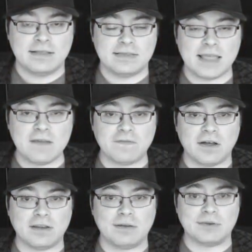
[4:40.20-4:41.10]
they
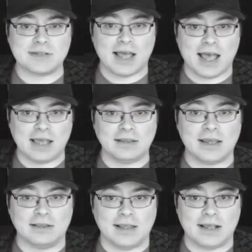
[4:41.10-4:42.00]
felt it was highly
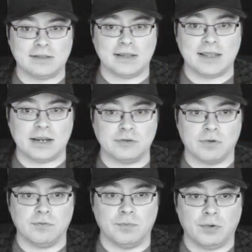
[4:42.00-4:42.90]
unlikely that it
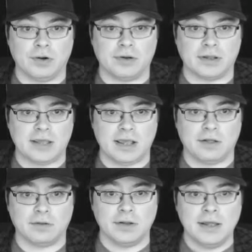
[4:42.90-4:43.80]
drove Boyer to kill,